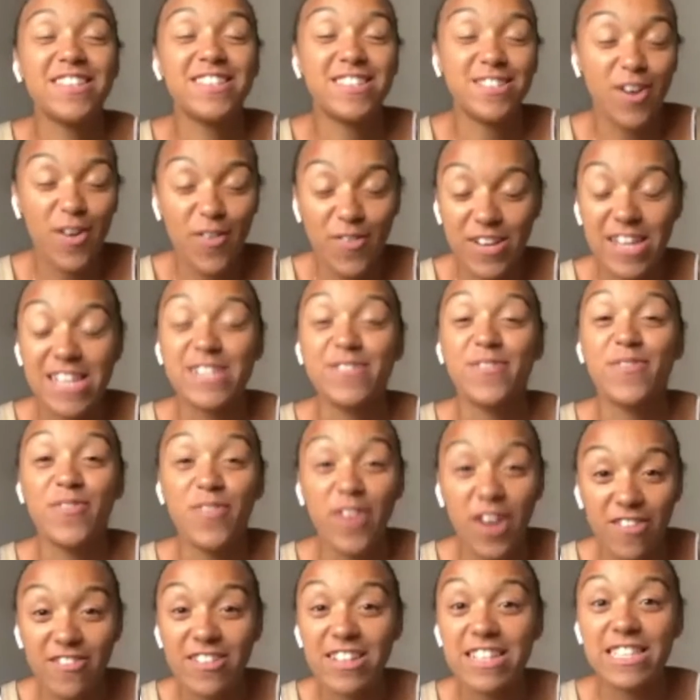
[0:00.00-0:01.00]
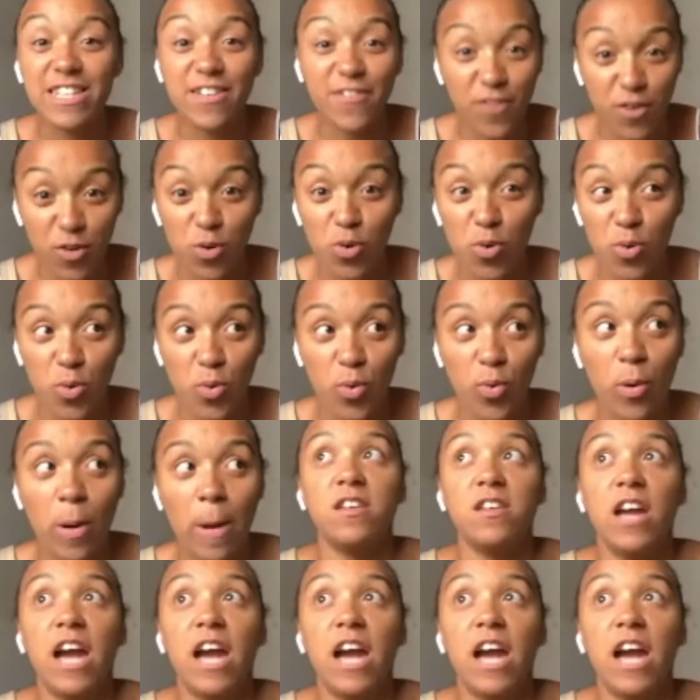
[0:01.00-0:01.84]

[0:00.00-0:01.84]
stuff is very difficult.